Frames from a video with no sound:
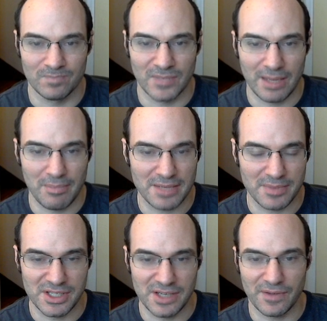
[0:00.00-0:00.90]
Like, it makes my
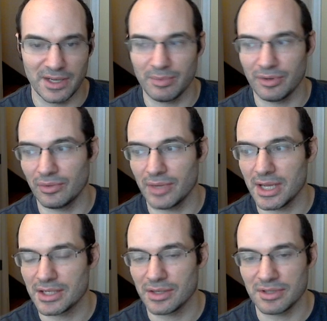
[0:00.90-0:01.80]
c5 pawn weak,
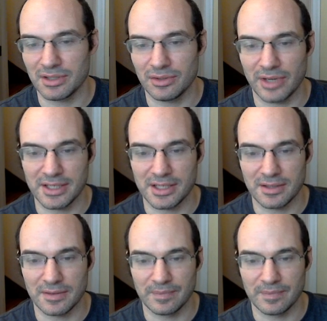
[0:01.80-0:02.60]
so I was a little hesitant.